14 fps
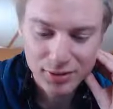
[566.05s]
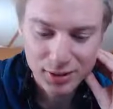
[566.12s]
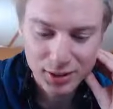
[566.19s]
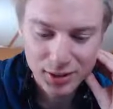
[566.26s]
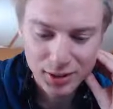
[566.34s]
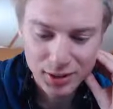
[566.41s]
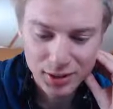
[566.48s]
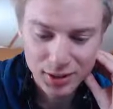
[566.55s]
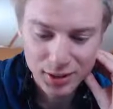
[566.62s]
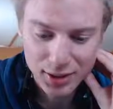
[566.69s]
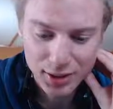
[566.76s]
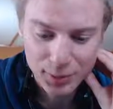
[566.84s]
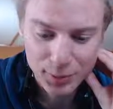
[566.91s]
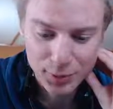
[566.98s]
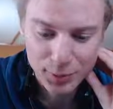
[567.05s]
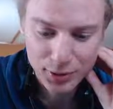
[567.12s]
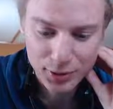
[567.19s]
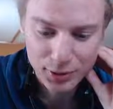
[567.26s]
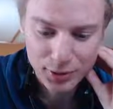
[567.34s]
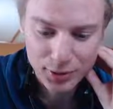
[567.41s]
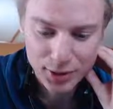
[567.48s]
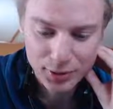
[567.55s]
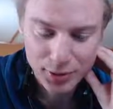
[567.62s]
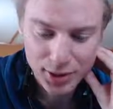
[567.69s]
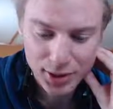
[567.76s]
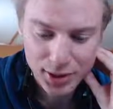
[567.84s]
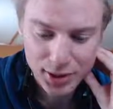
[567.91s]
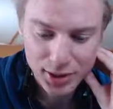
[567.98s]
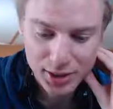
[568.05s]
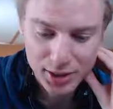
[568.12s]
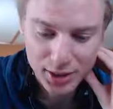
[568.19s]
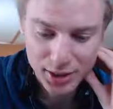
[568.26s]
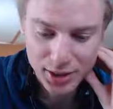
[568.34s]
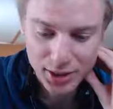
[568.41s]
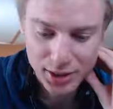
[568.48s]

Here comes balloon and rage.